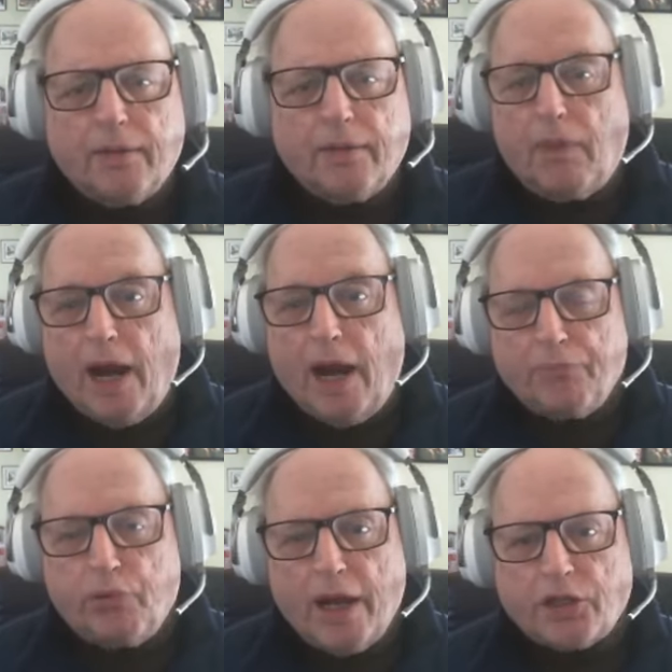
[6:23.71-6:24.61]
my
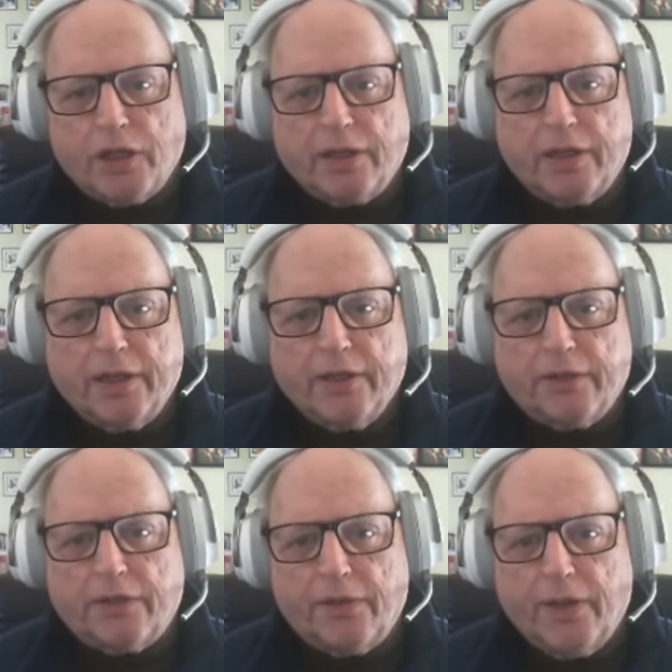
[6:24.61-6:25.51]
impression
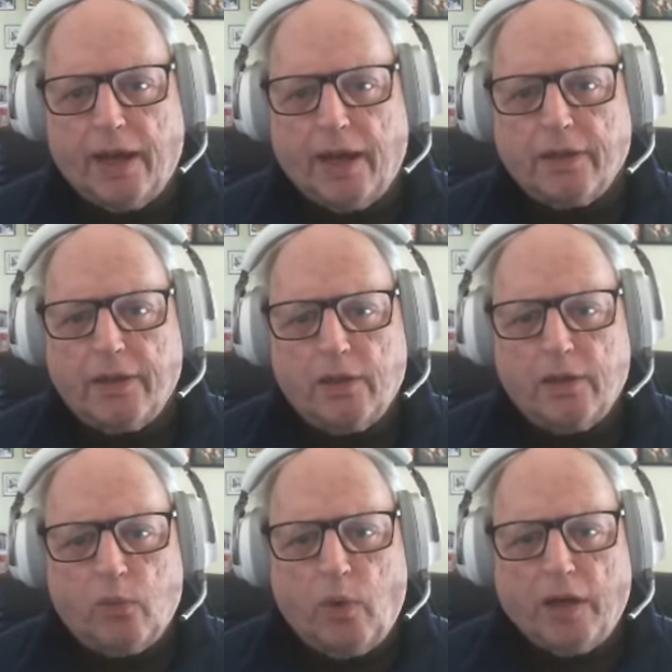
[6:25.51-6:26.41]
is that
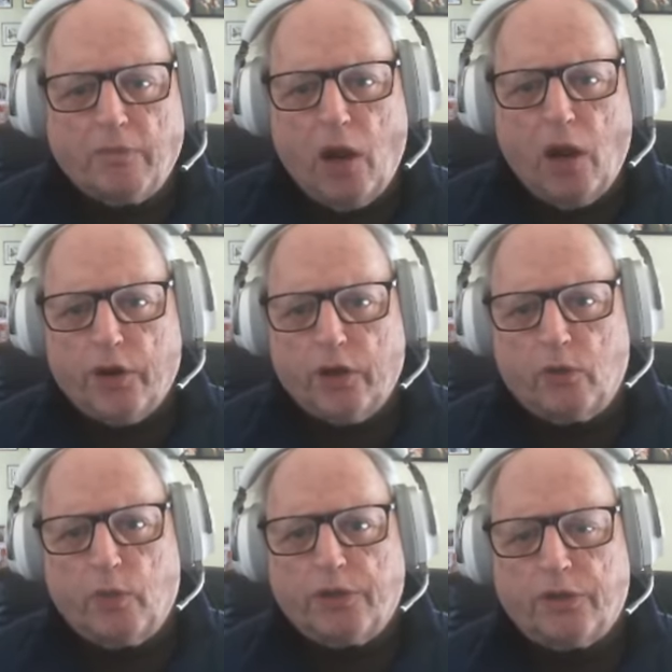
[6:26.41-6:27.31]
when Mario
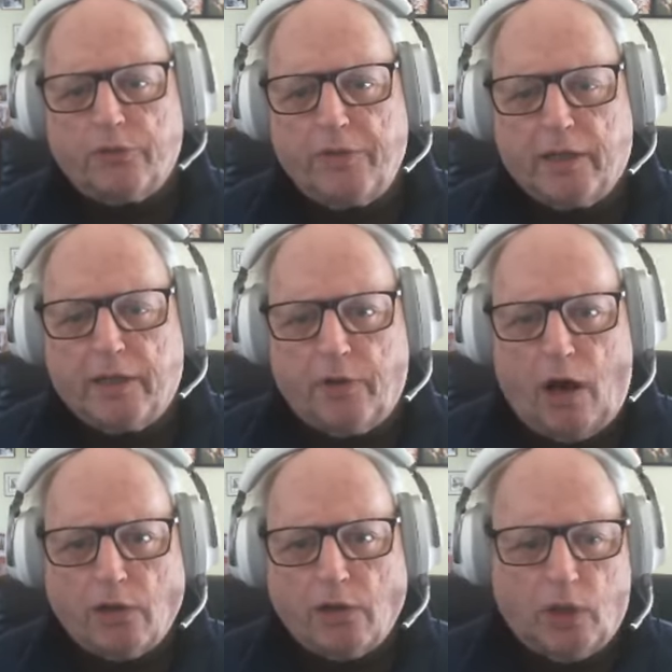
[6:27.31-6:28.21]
would speak of
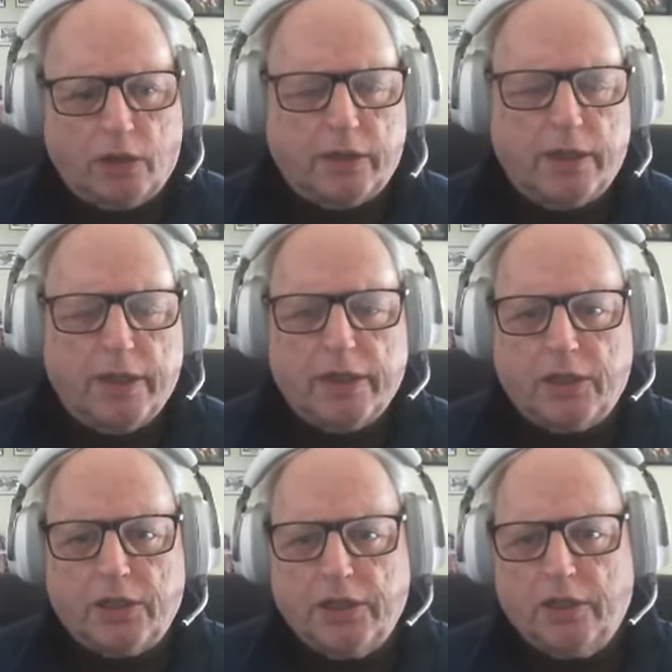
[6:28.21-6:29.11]
anwa,
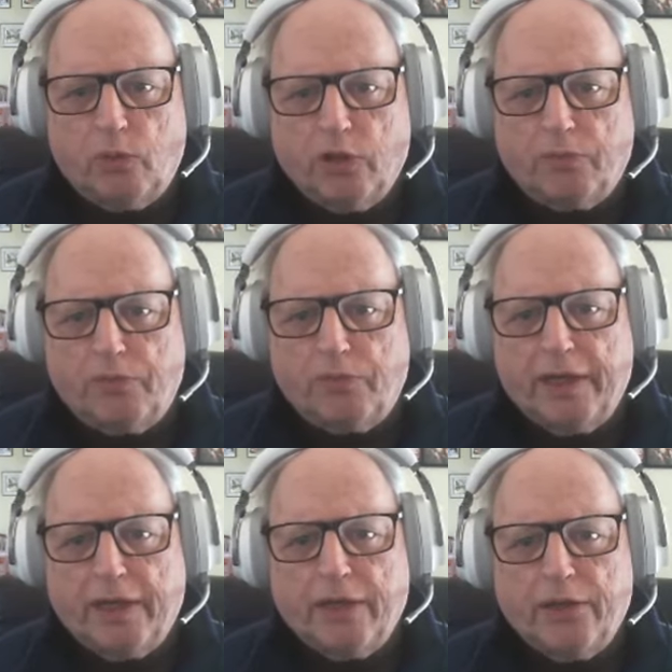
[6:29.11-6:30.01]
she would
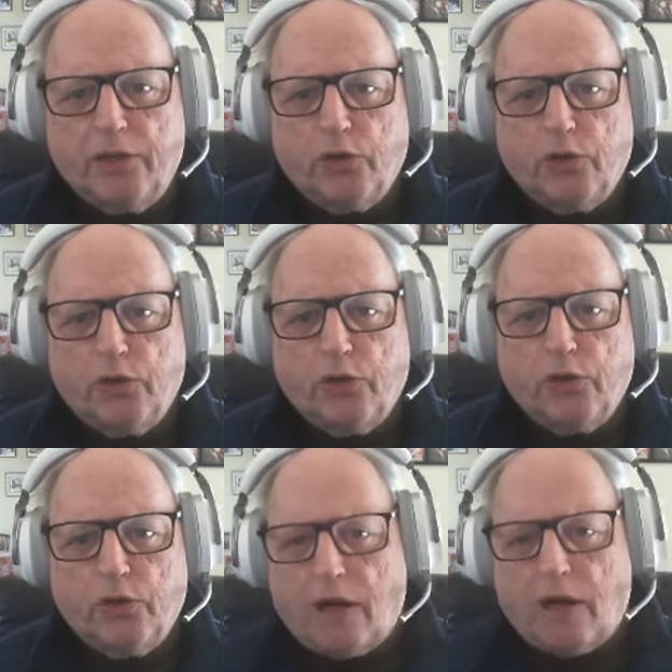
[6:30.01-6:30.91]
be using it
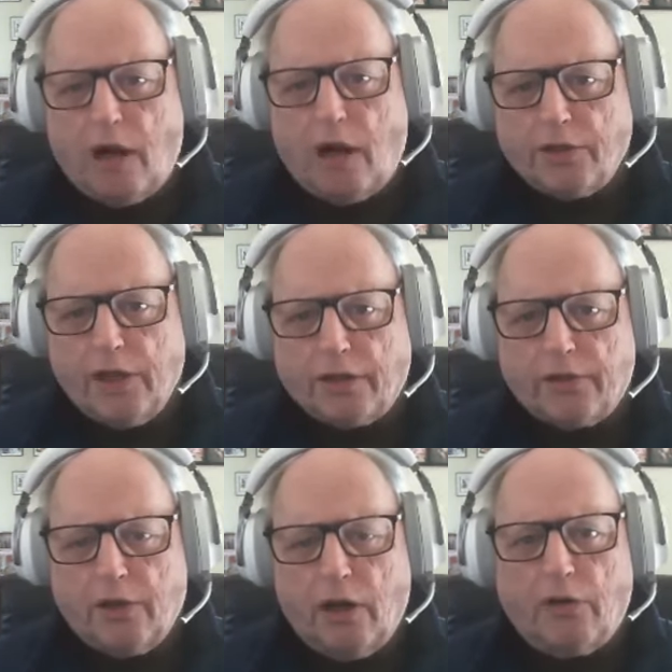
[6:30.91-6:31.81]
in a context
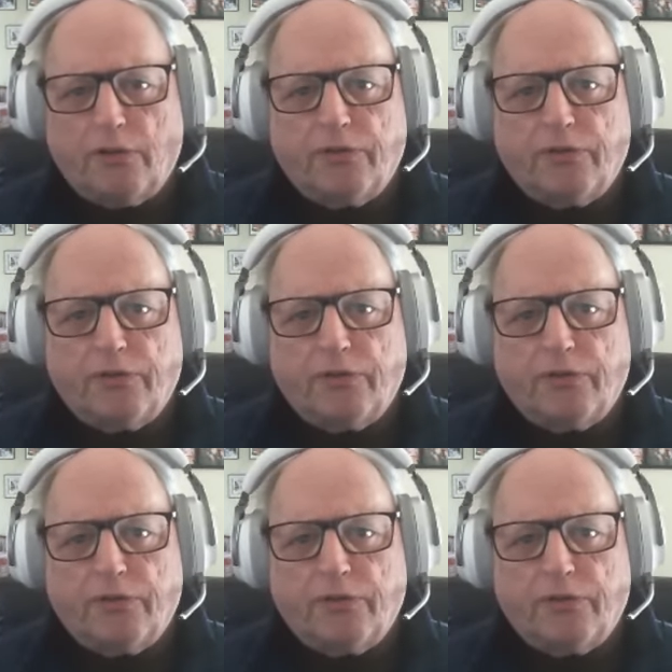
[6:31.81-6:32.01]
of